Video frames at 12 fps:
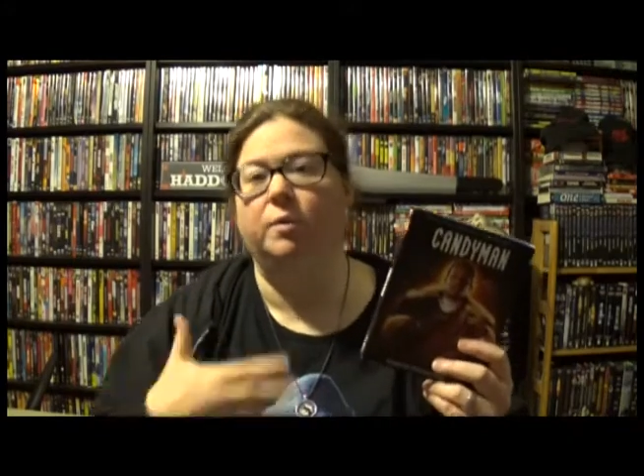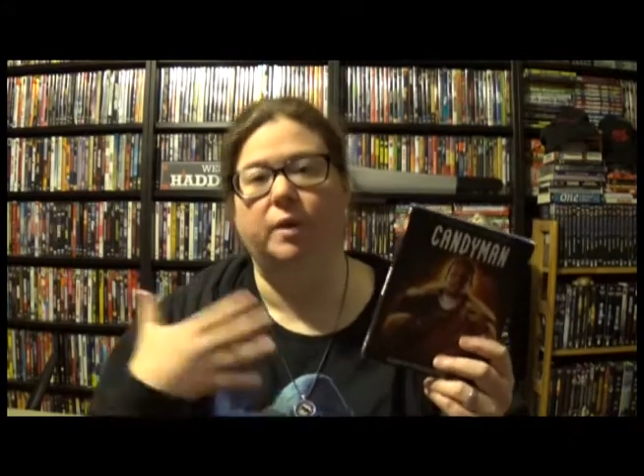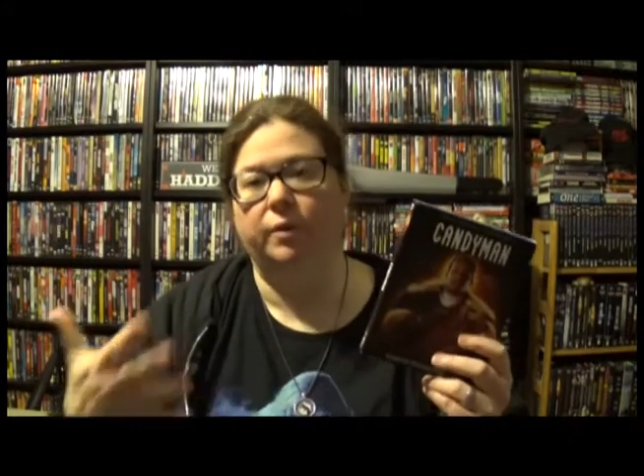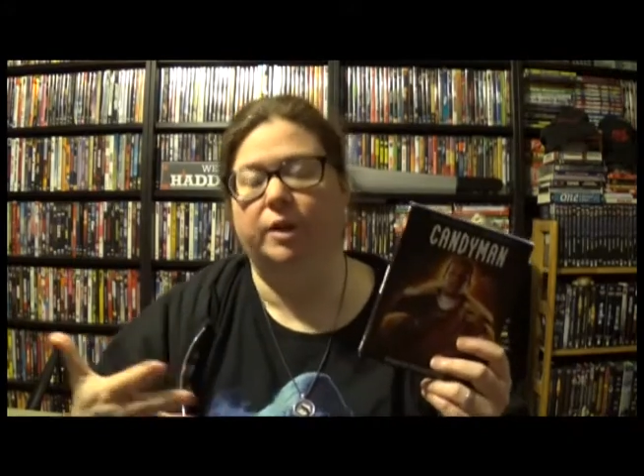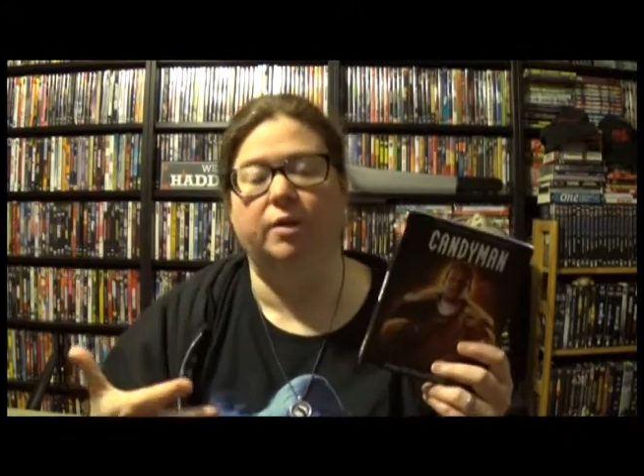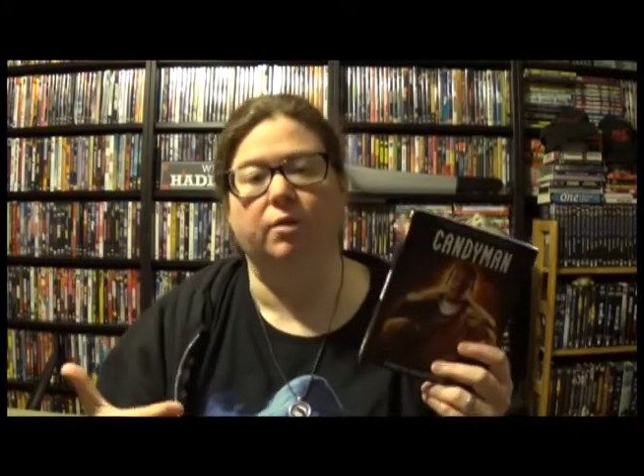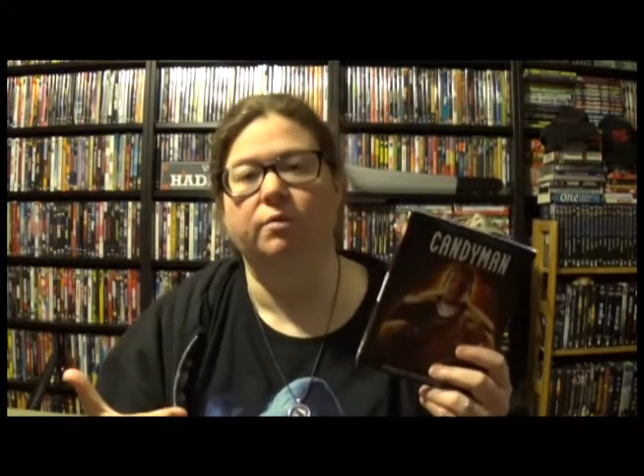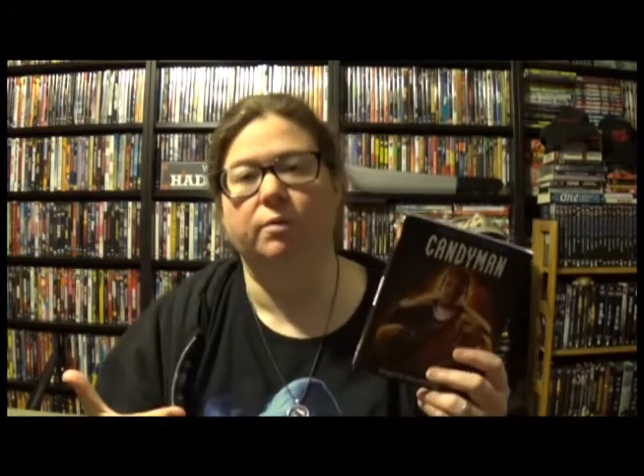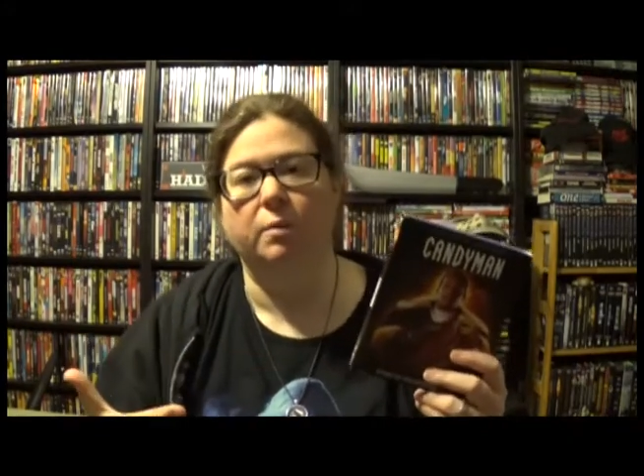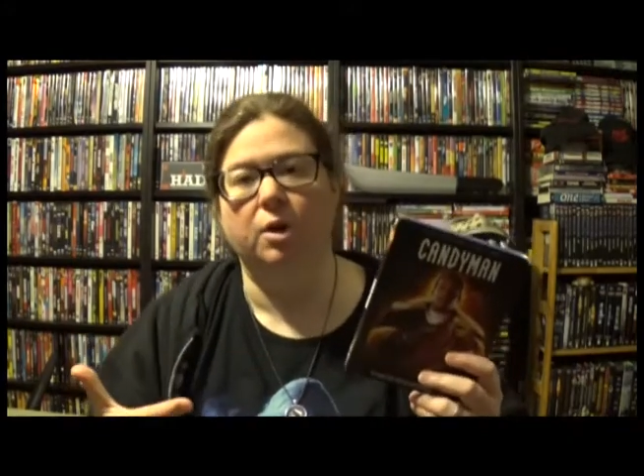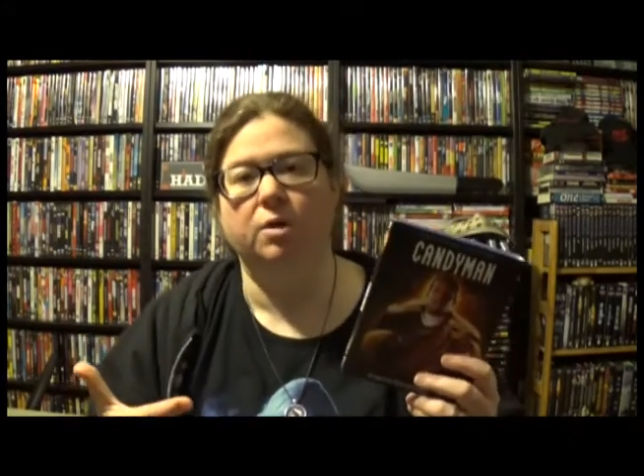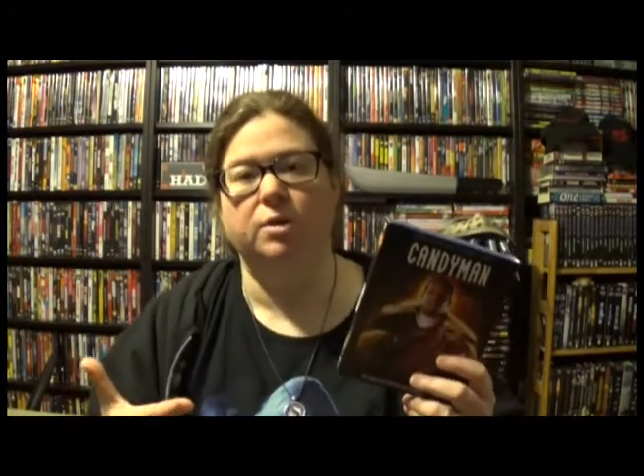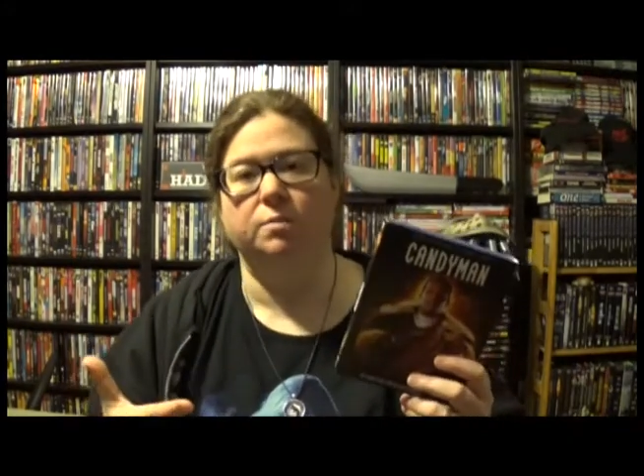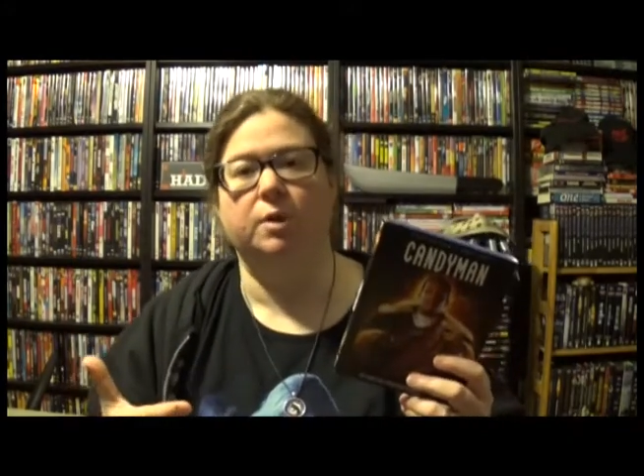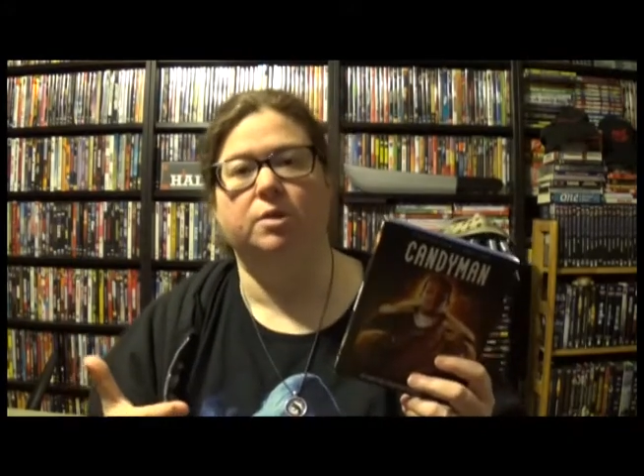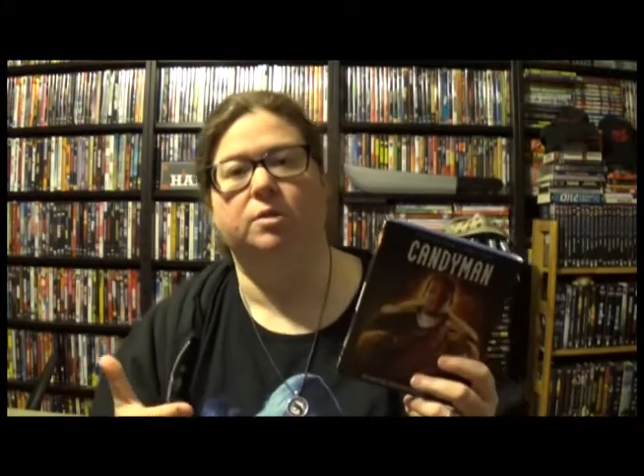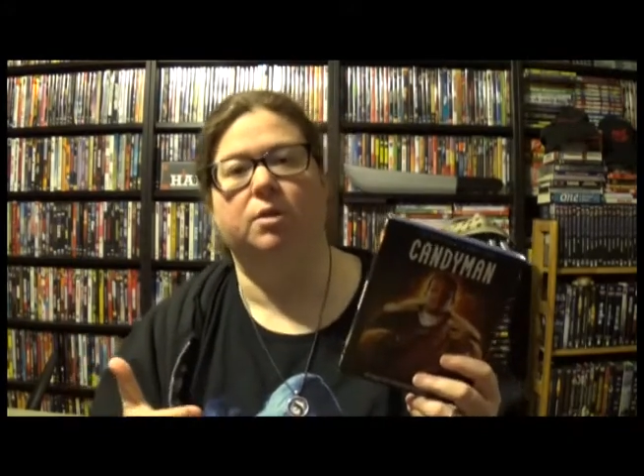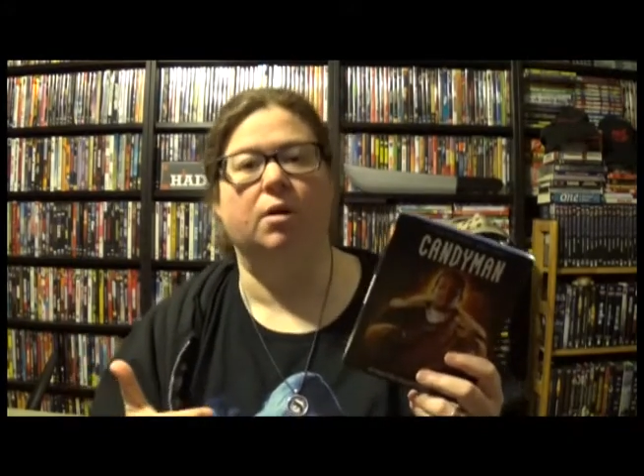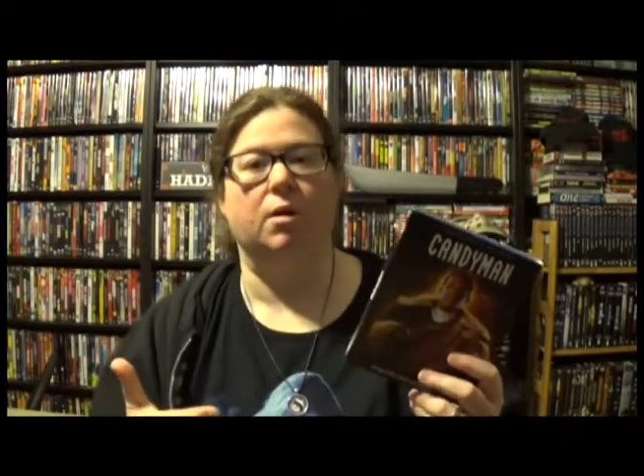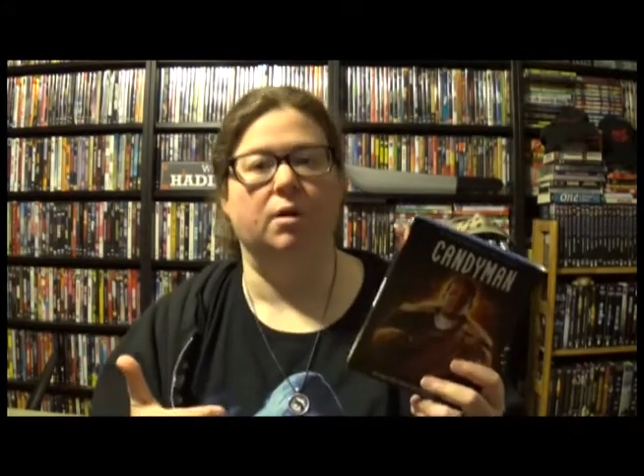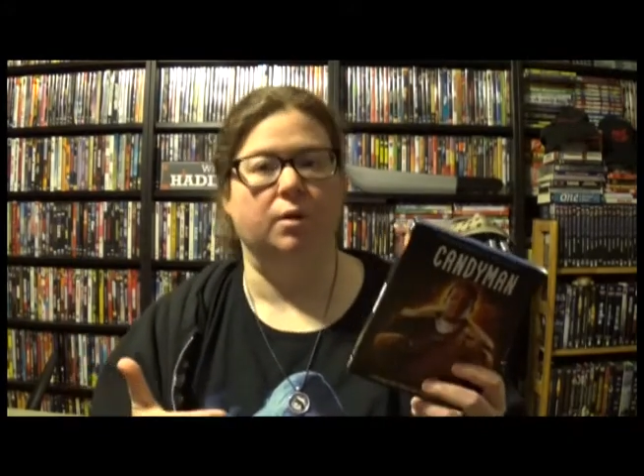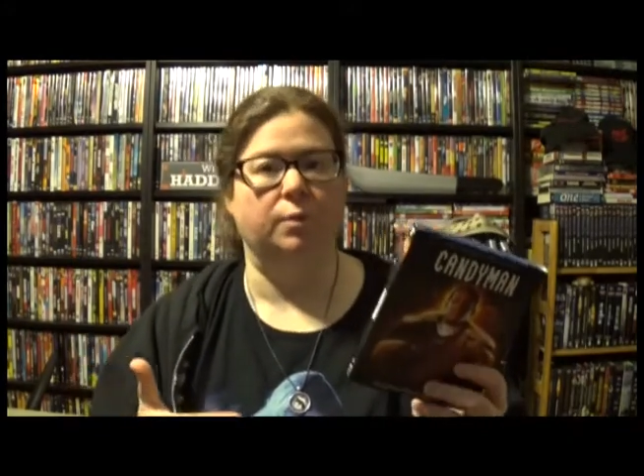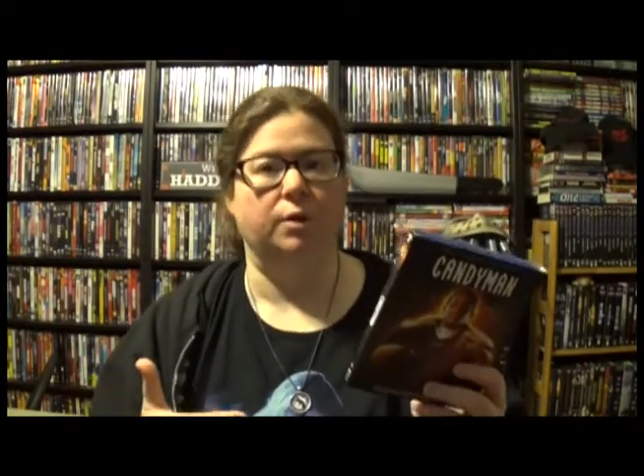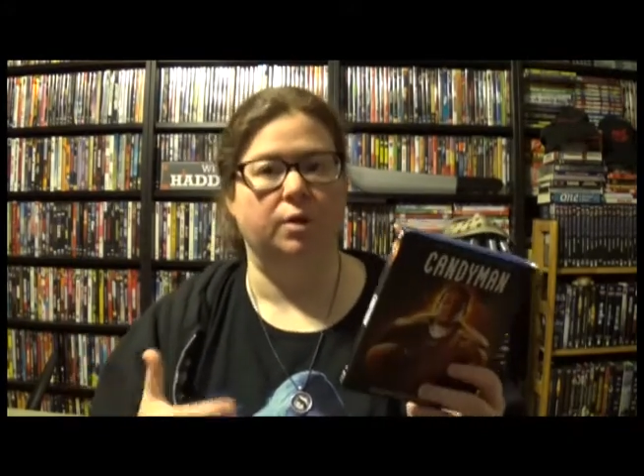We don't hear from her as much in the horror
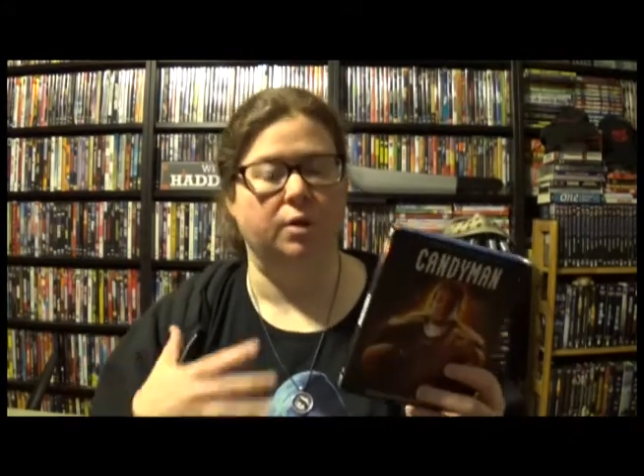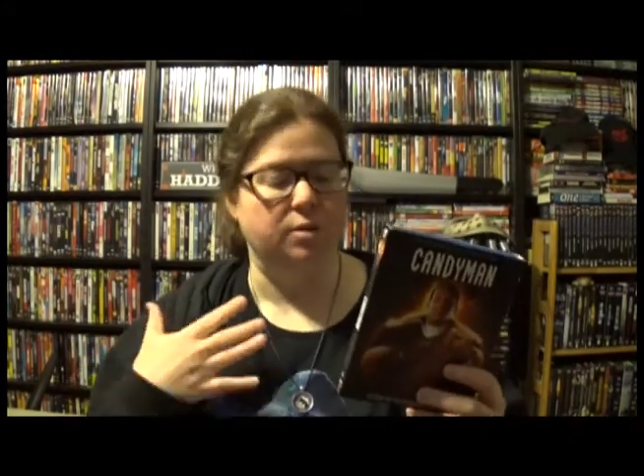community,